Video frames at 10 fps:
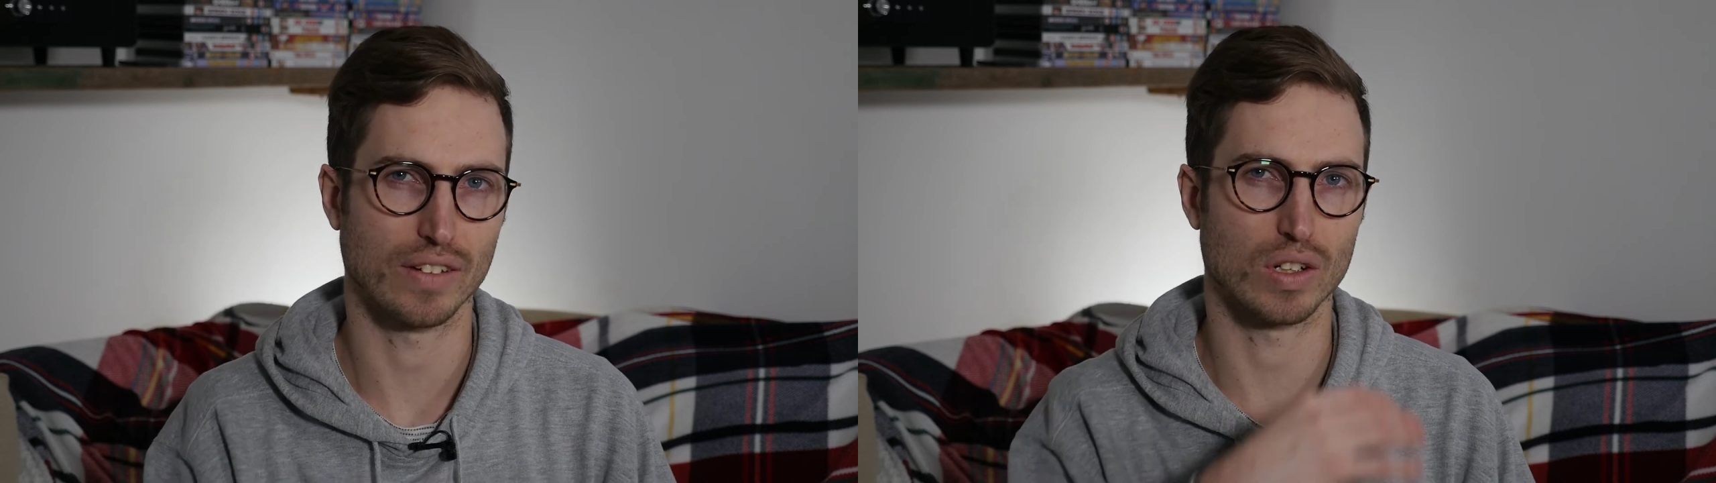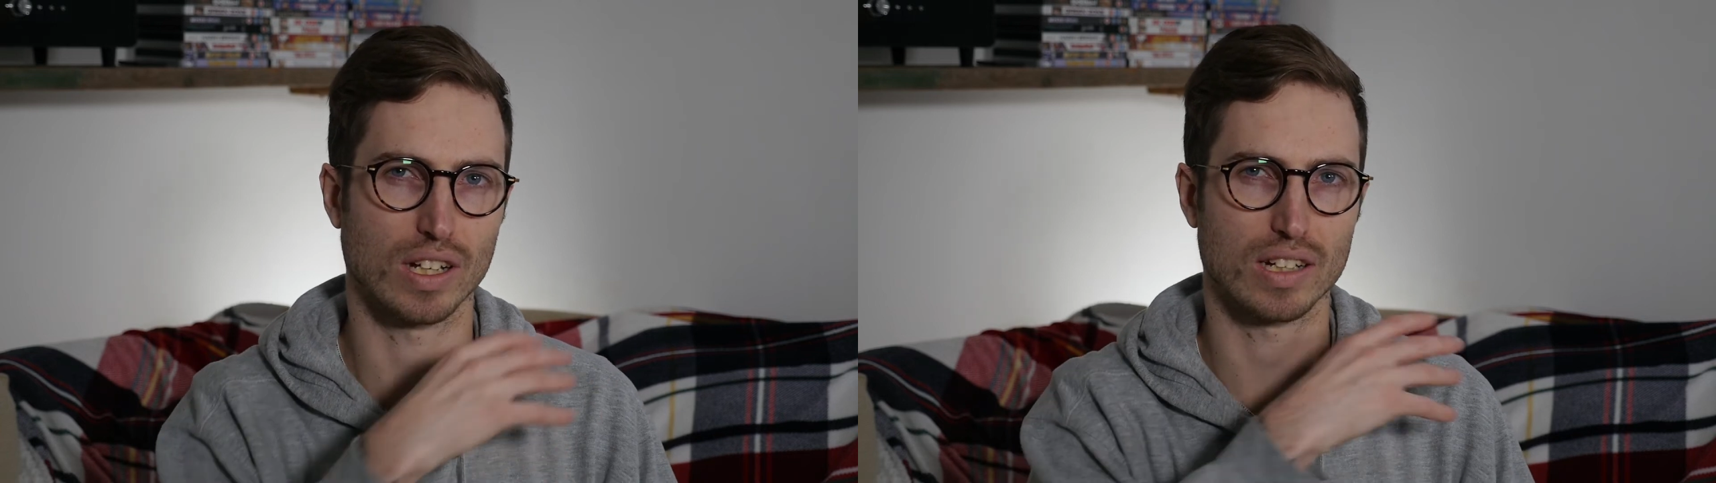
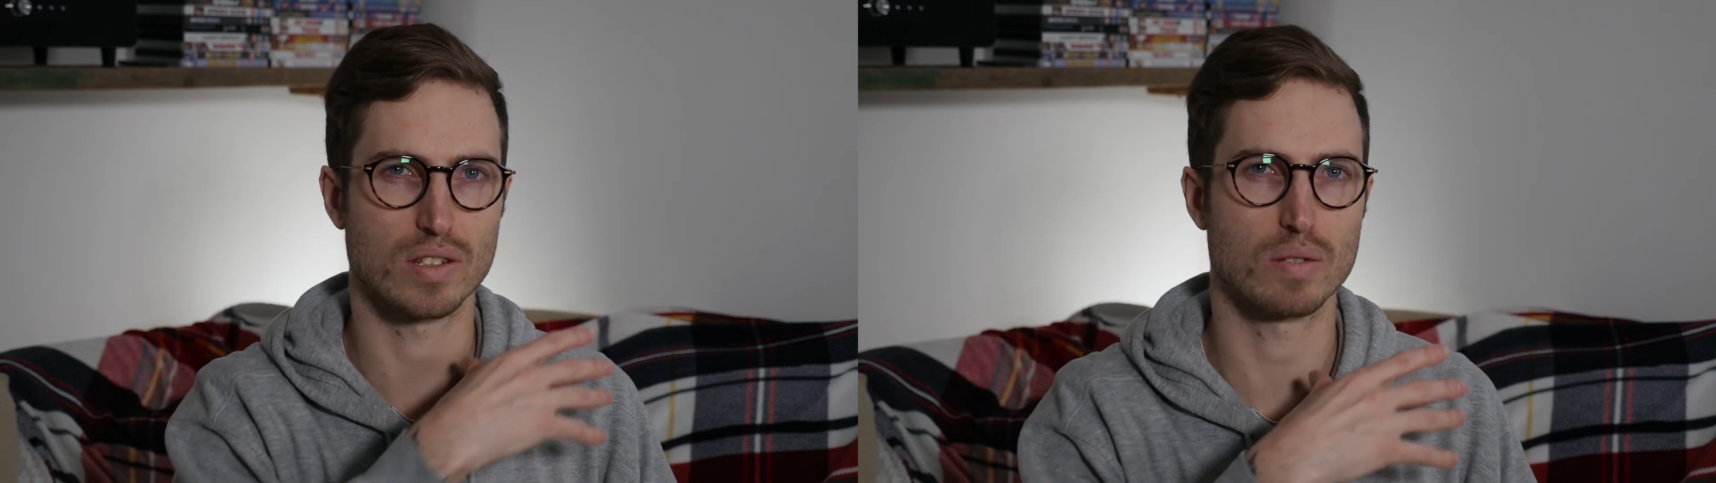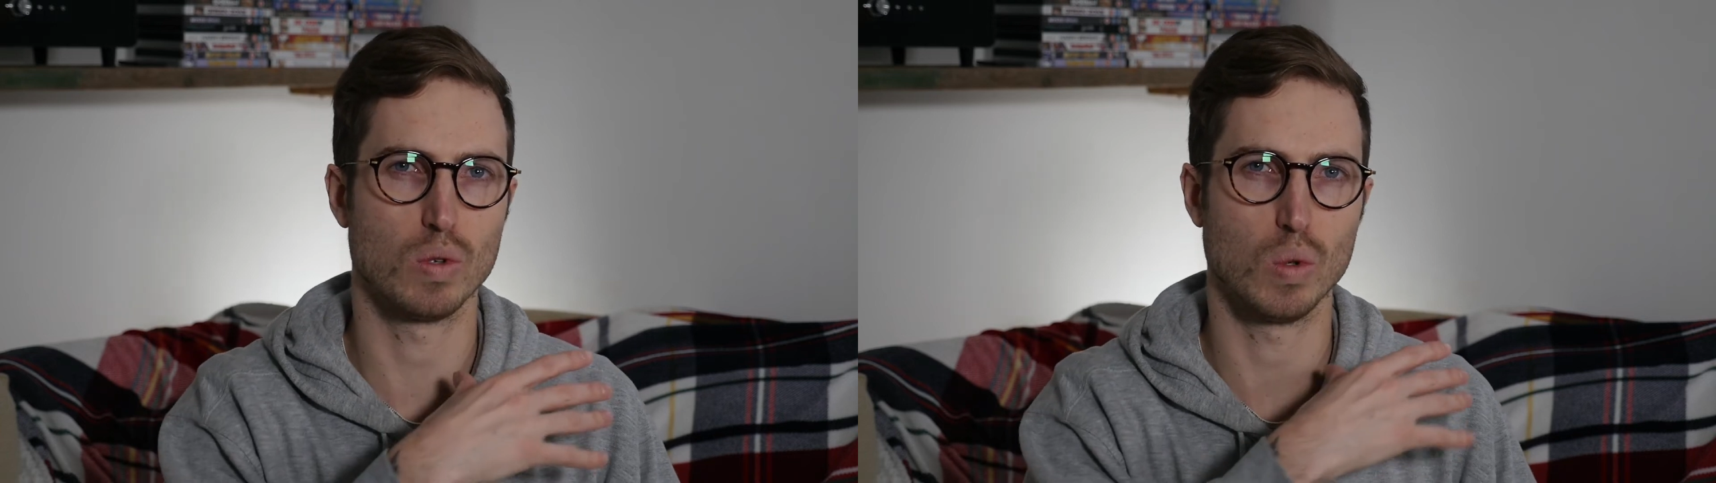I've got like a
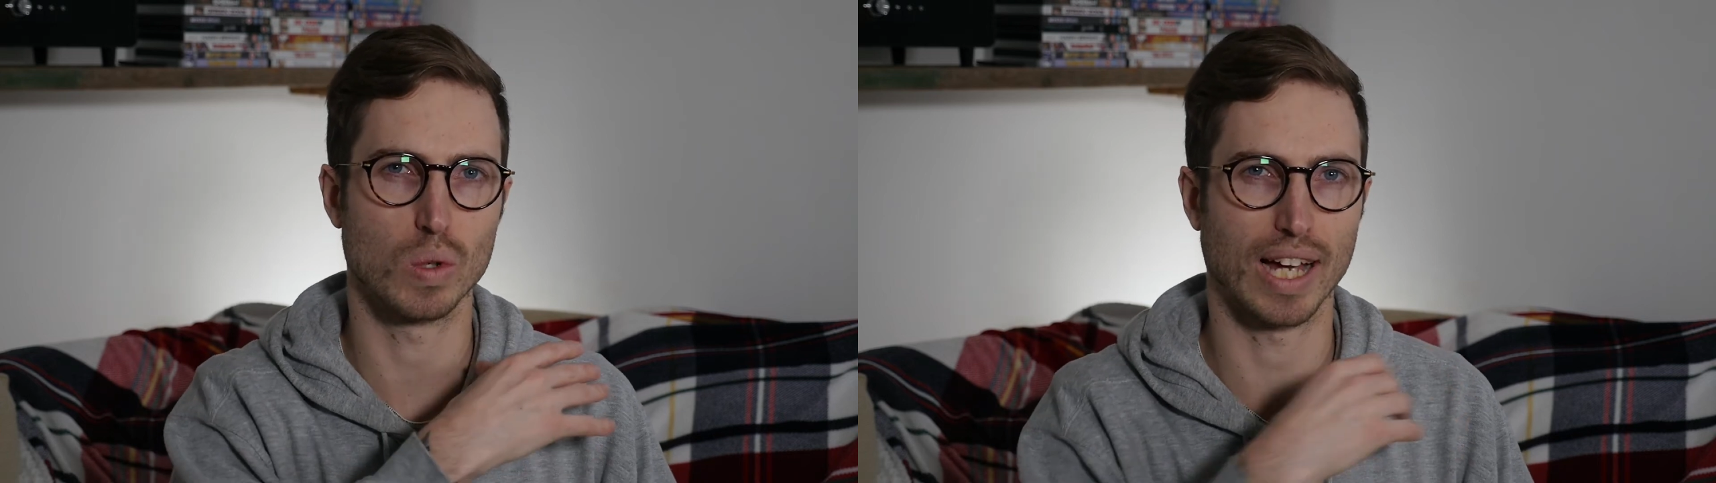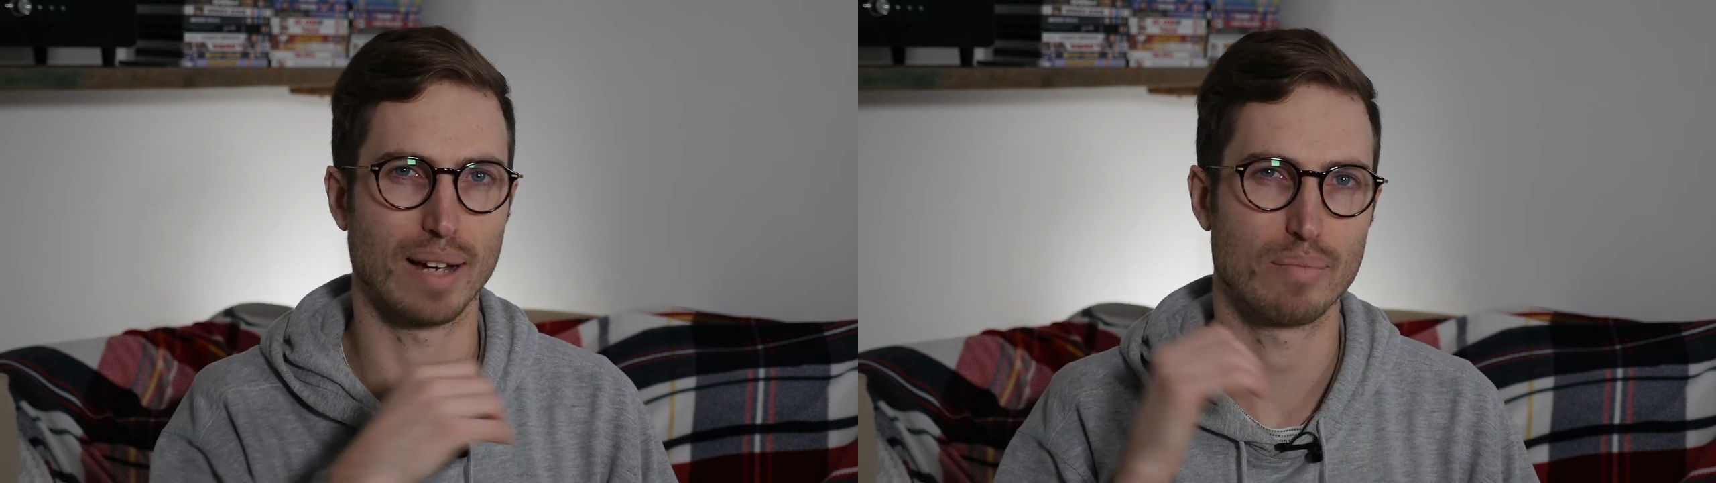small
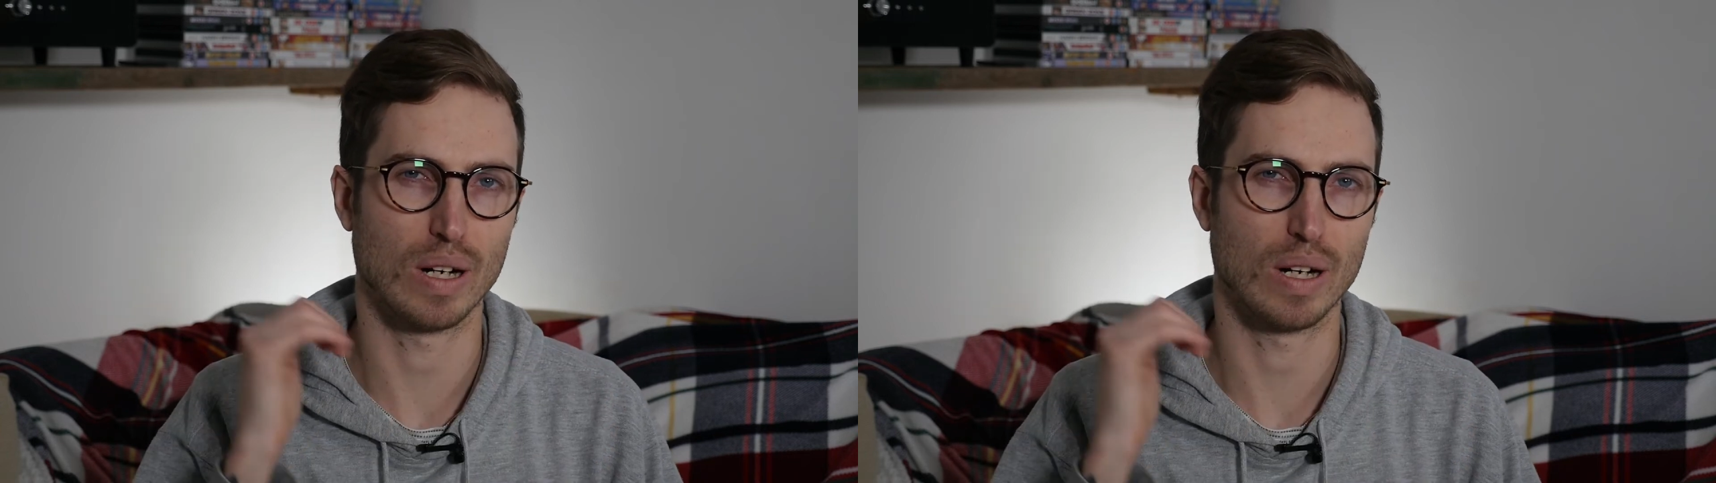gap